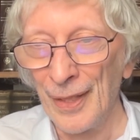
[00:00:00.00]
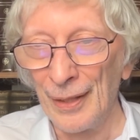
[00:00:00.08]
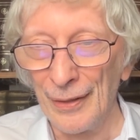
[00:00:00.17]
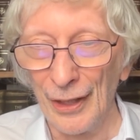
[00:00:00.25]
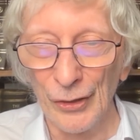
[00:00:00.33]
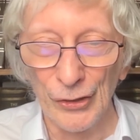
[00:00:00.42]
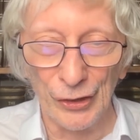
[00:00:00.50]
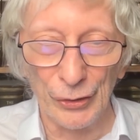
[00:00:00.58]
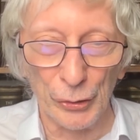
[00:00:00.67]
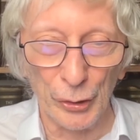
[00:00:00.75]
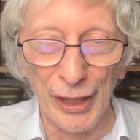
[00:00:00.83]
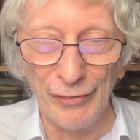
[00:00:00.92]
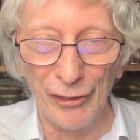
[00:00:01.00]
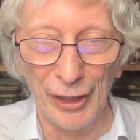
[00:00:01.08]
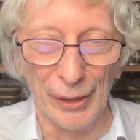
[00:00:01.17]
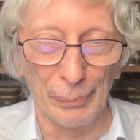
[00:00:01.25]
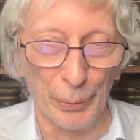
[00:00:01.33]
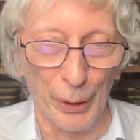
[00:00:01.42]
those are
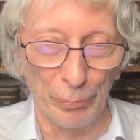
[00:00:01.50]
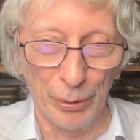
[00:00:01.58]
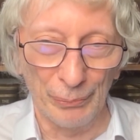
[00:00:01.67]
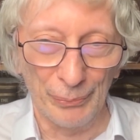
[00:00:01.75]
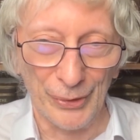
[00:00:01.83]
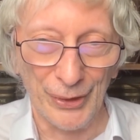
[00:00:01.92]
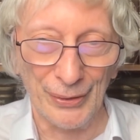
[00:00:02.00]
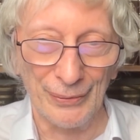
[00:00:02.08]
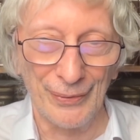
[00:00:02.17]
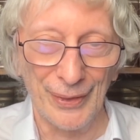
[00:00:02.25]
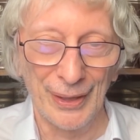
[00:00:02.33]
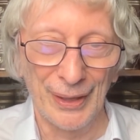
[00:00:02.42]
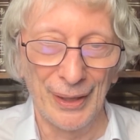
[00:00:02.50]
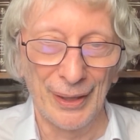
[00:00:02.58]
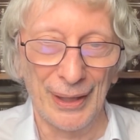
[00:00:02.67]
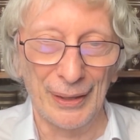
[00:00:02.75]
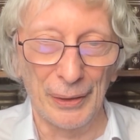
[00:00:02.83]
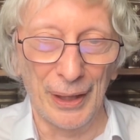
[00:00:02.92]
trivial problems.
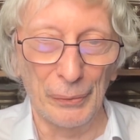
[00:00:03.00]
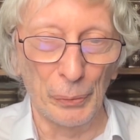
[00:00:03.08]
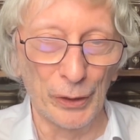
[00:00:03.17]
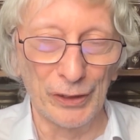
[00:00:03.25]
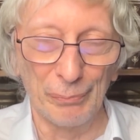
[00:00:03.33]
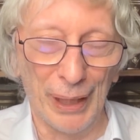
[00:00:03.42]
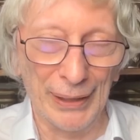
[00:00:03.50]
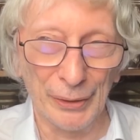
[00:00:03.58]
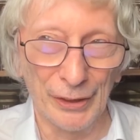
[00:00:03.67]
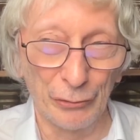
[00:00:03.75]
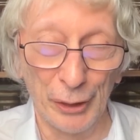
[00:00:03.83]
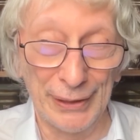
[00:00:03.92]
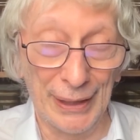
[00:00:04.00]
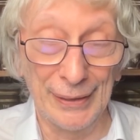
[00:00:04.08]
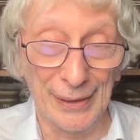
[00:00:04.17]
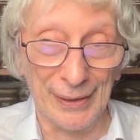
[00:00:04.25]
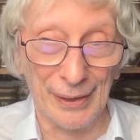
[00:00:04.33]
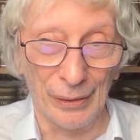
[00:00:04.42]
It, it wouldn't matter if we
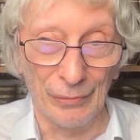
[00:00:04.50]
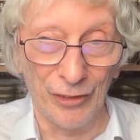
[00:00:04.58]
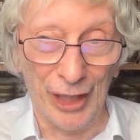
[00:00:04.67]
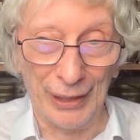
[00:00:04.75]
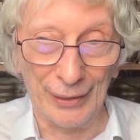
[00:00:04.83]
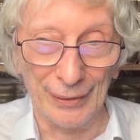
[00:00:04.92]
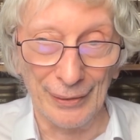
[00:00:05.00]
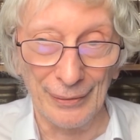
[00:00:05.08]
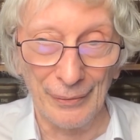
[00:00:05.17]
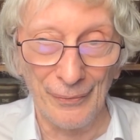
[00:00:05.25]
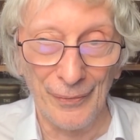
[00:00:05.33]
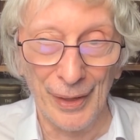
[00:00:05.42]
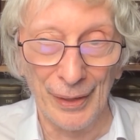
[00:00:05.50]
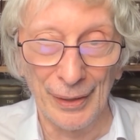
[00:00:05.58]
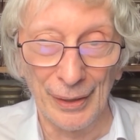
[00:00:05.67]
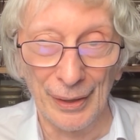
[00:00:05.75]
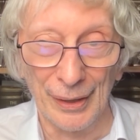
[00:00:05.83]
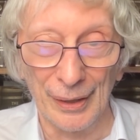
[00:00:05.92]
didn't solve that.
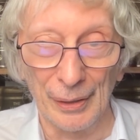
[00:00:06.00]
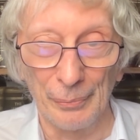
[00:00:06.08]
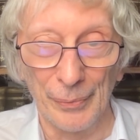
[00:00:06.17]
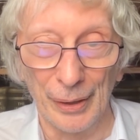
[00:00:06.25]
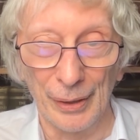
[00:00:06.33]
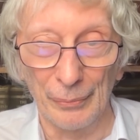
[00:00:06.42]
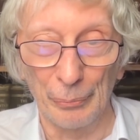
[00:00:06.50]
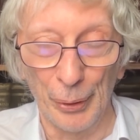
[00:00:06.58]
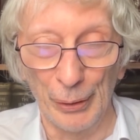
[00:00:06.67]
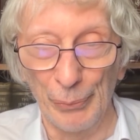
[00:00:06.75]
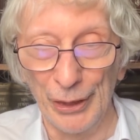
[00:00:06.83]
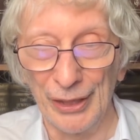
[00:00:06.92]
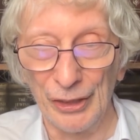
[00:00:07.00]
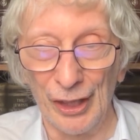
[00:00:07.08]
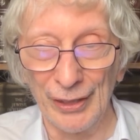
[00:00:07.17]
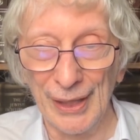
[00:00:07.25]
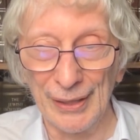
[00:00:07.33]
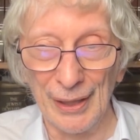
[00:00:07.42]
Um, but, but the
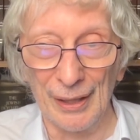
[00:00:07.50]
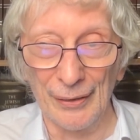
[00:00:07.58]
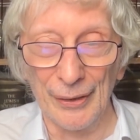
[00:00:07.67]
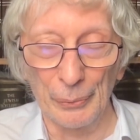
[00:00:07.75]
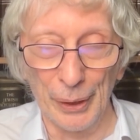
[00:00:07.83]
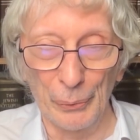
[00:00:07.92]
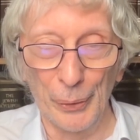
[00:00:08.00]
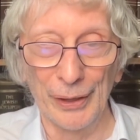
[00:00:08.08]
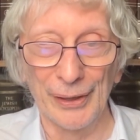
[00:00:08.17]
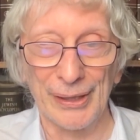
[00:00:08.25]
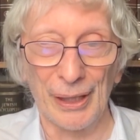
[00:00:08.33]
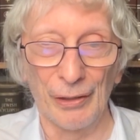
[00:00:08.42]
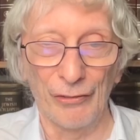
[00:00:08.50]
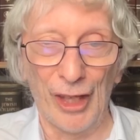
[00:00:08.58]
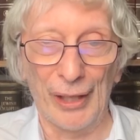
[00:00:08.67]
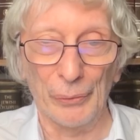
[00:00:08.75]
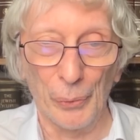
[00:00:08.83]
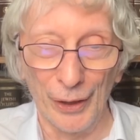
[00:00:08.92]
chances are that we will solve
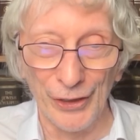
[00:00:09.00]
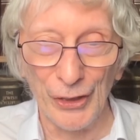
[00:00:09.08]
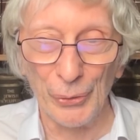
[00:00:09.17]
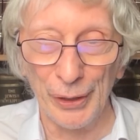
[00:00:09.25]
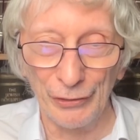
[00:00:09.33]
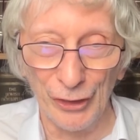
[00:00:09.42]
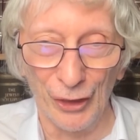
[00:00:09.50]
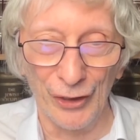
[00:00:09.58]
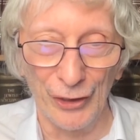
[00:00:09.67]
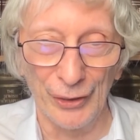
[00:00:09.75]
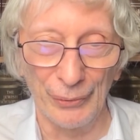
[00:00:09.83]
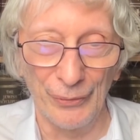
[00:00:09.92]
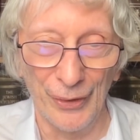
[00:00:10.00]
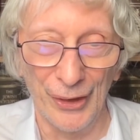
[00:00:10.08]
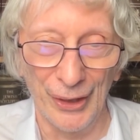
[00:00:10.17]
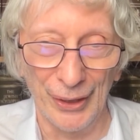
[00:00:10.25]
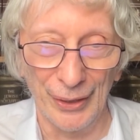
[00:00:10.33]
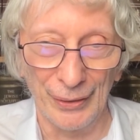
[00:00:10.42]
that once we've got the,
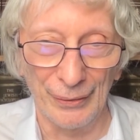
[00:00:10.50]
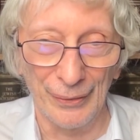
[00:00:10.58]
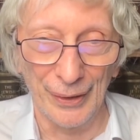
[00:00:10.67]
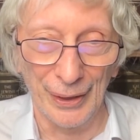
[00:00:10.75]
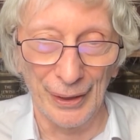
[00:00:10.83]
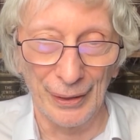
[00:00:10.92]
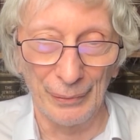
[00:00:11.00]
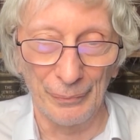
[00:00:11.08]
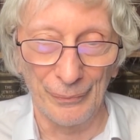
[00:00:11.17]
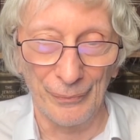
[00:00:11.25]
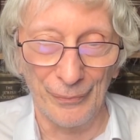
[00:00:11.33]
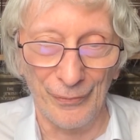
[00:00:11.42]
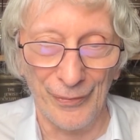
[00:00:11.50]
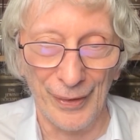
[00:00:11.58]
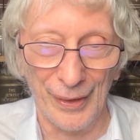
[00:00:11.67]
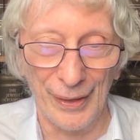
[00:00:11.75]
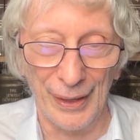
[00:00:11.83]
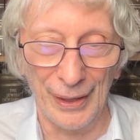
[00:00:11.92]
the, um,
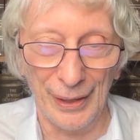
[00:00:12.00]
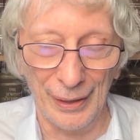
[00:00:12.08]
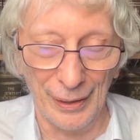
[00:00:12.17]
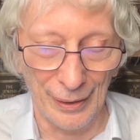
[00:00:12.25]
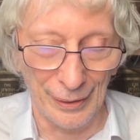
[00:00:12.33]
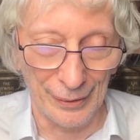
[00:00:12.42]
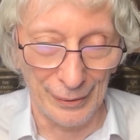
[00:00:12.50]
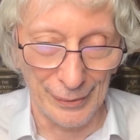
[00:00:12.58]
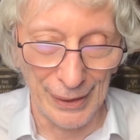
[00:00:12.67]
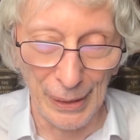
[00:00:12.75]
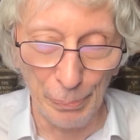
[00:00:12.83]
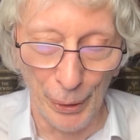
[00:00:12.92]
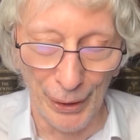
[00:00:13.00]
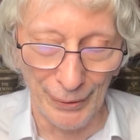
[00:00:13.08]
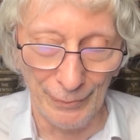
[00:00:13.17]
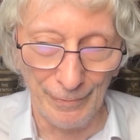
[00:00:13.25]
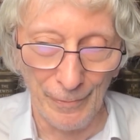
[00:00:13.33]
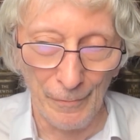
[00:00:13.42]
the uh, deeper